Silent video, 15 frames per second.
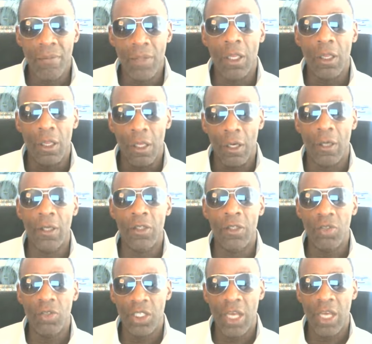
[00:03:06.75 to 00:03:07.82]
learn
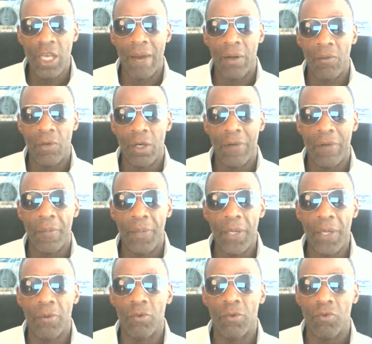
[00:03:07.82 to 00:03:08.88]
to share it with other
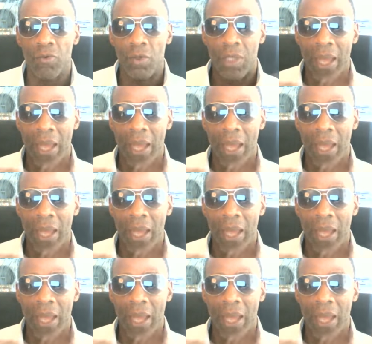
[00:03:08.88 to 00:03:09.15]
people to,